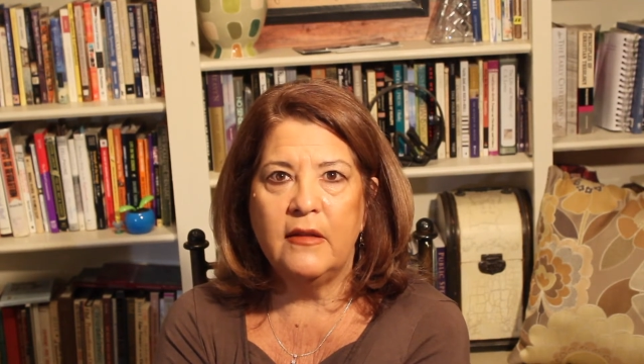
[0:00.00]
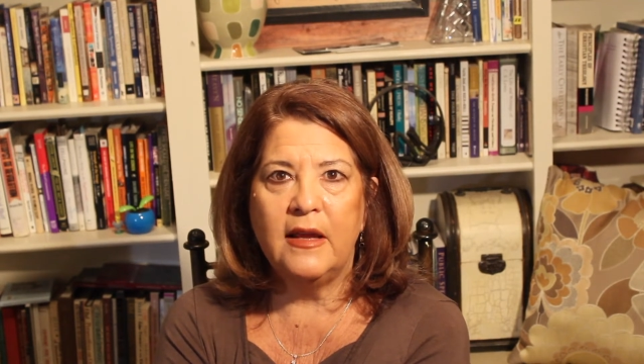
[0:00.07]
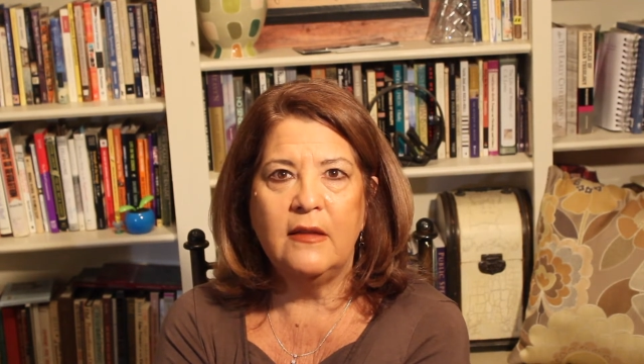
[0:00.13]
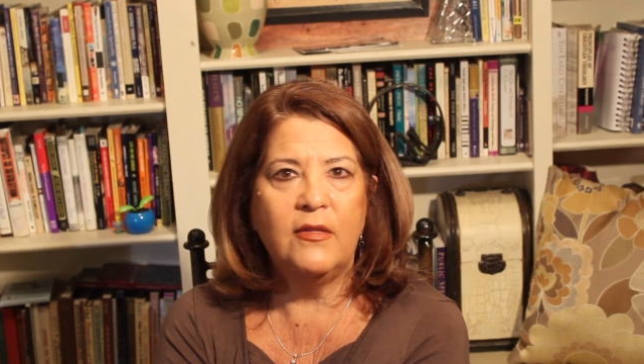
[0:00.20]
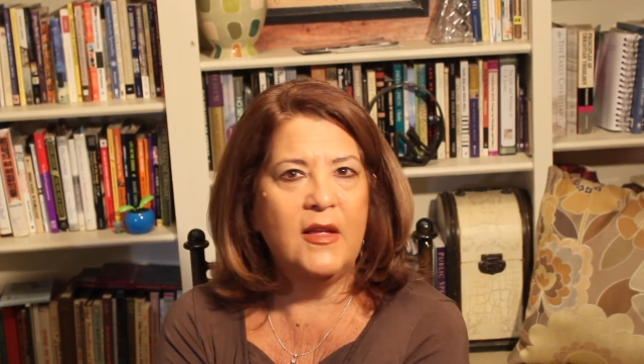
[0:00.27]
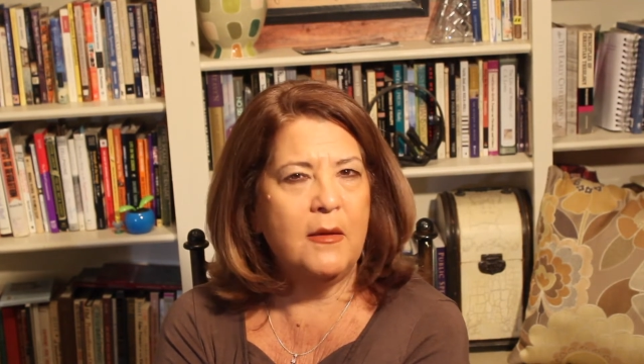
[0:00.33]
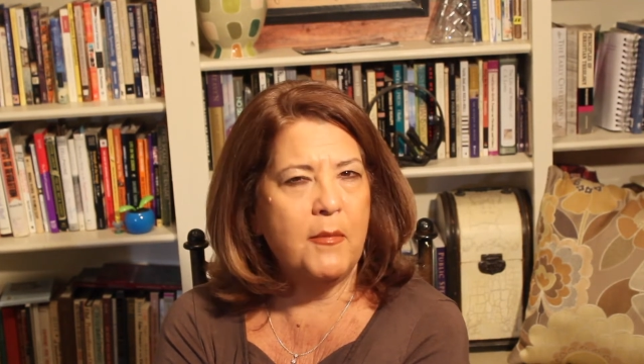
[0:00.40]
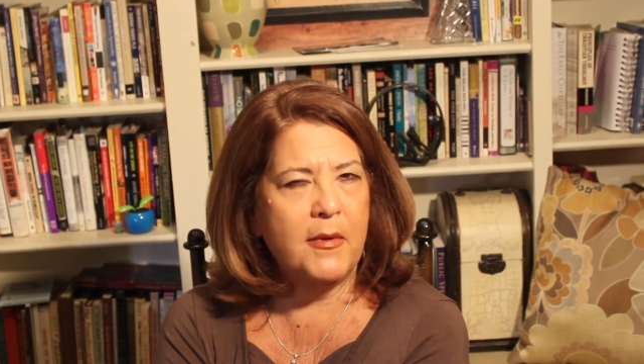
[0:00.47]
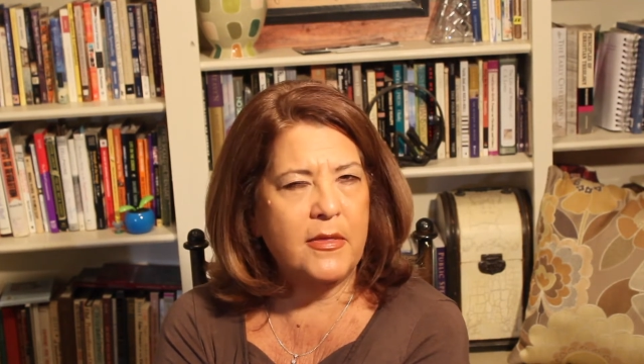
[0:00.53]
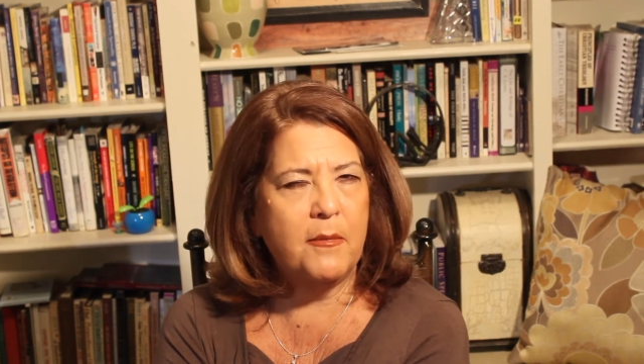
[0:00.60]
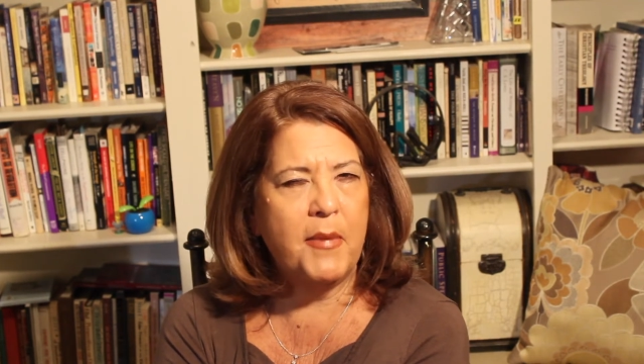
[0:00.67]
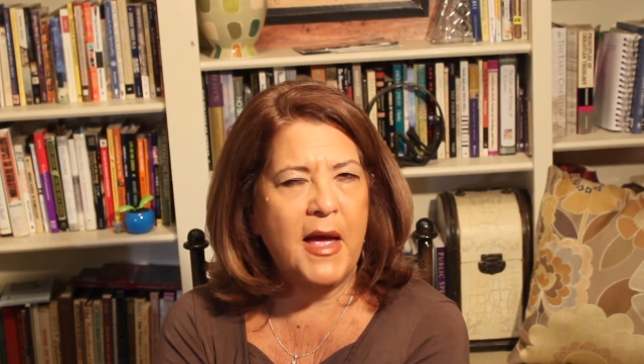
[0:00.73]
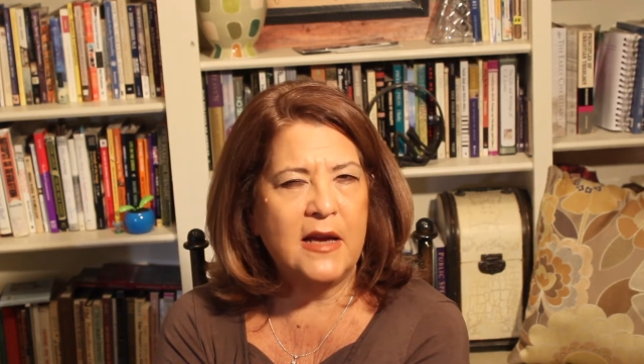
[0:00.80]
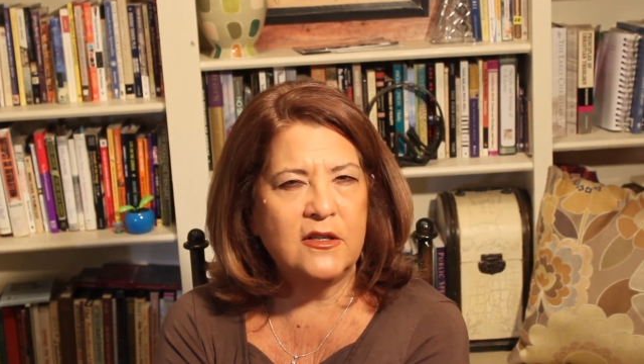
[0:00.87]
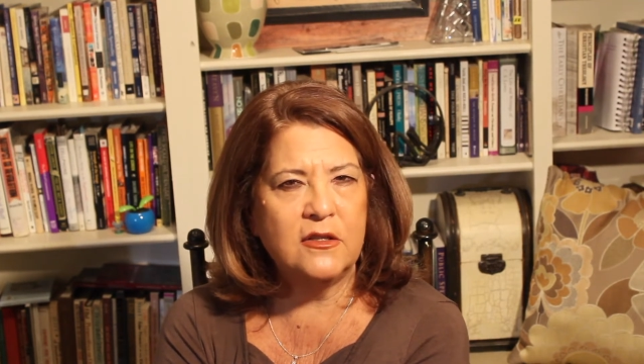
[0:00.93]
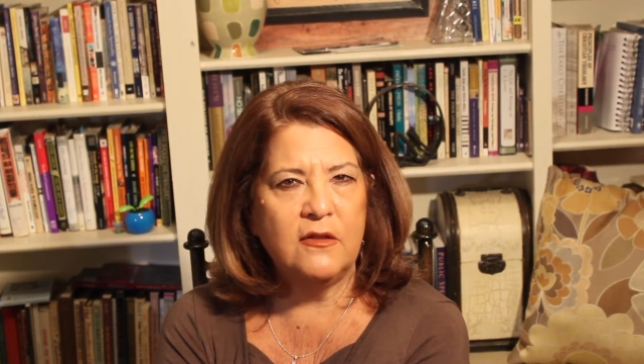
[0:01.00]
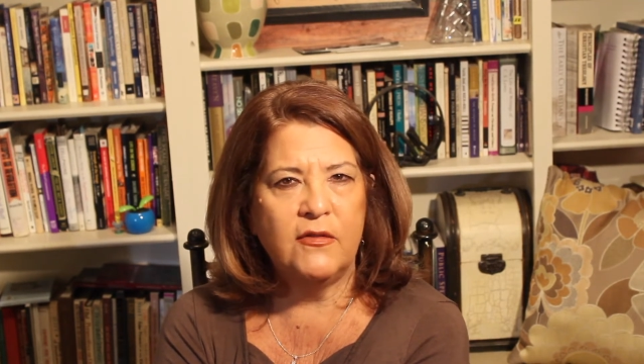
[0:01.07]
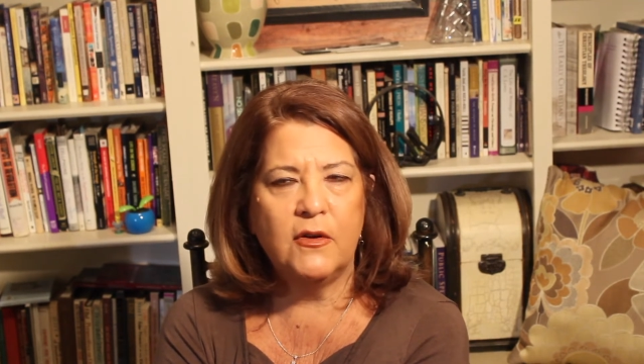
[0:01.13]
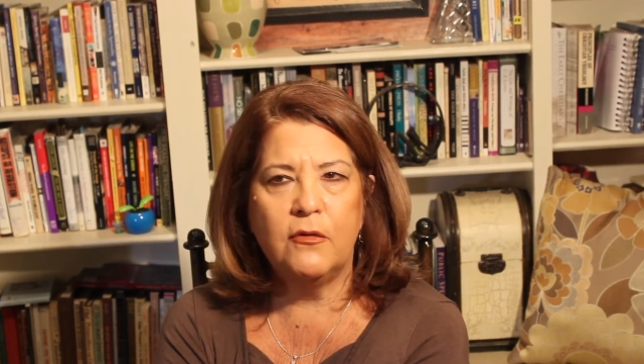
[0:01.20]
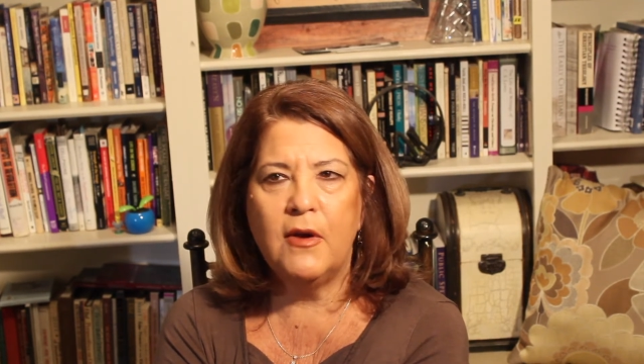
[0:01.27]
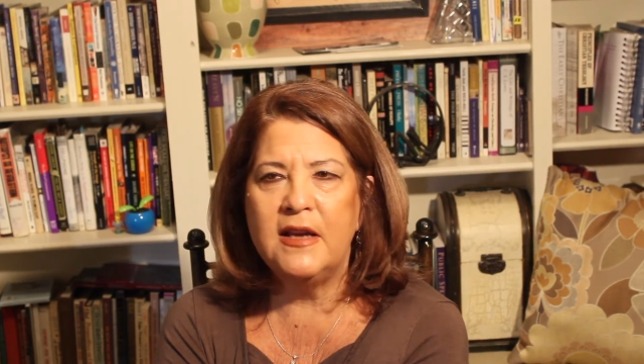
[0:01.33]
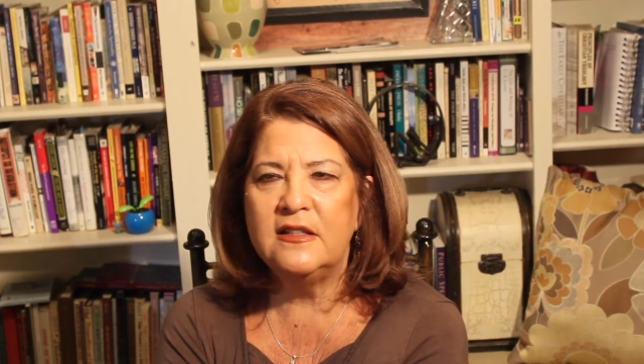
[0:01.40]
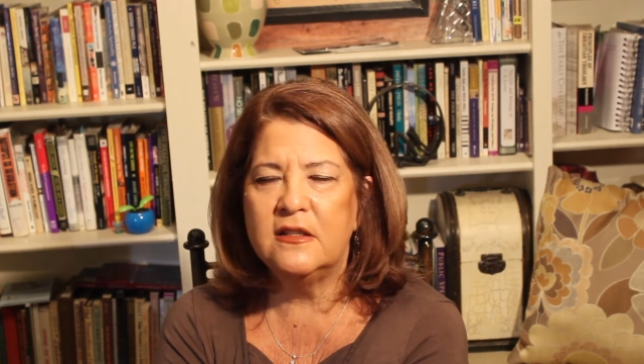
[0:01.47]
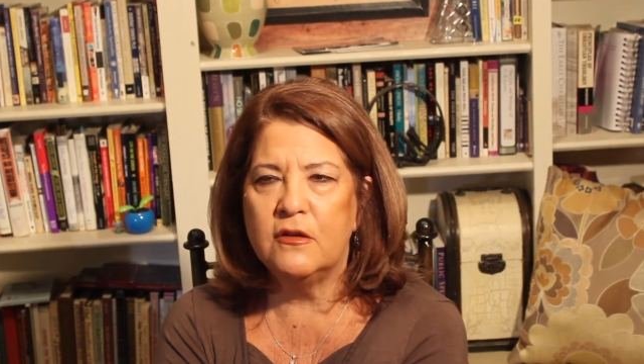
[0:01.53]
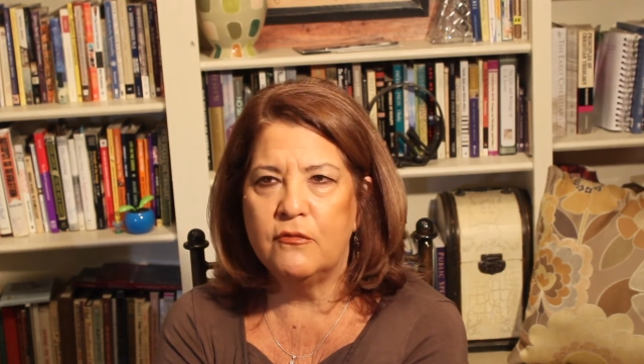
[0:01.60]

like think about the passion of the Christ,